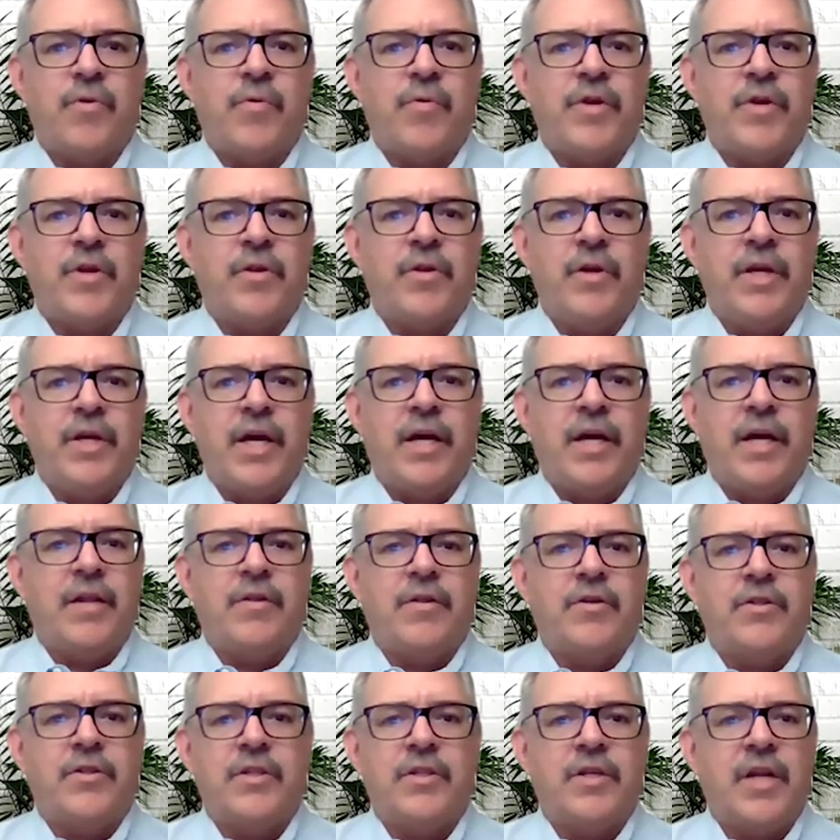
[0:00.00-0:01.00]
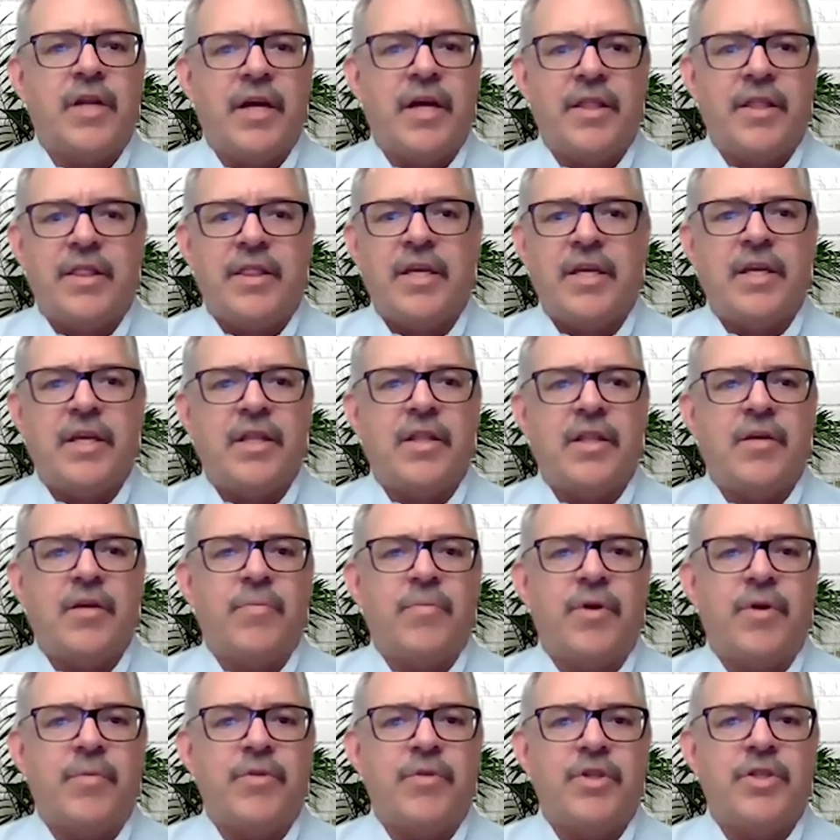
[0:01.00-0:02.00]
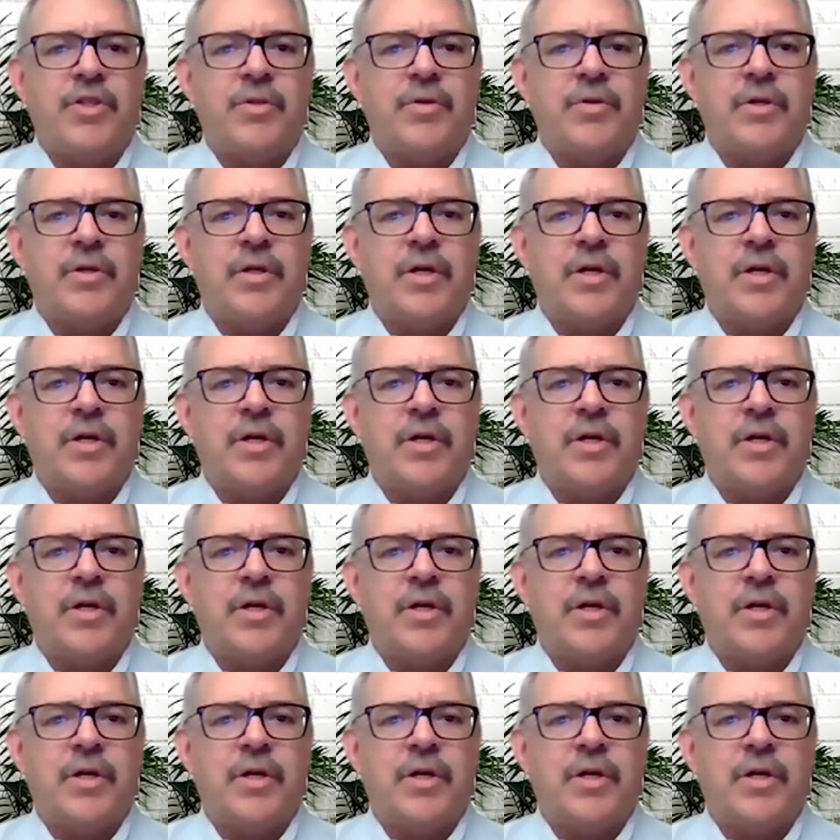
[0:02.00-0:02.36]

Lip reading: But when you look it, there's nothing in their published